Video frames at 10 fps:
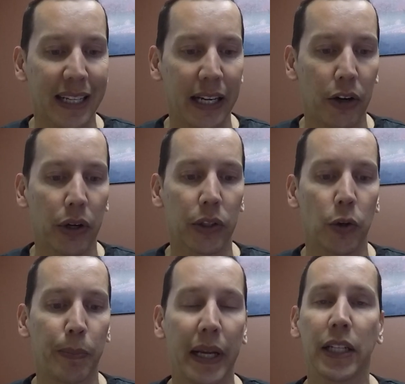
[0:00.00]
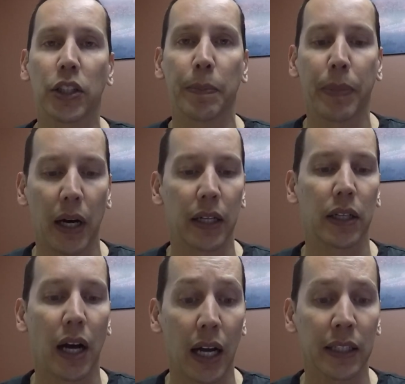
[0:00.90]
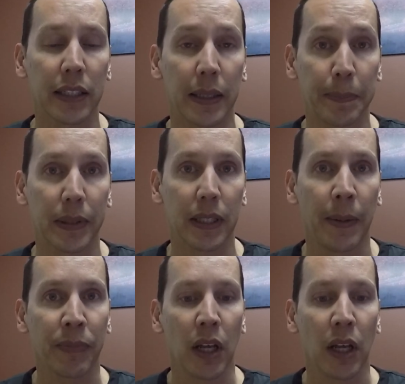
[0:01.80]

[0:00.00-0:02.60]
character based upon concepts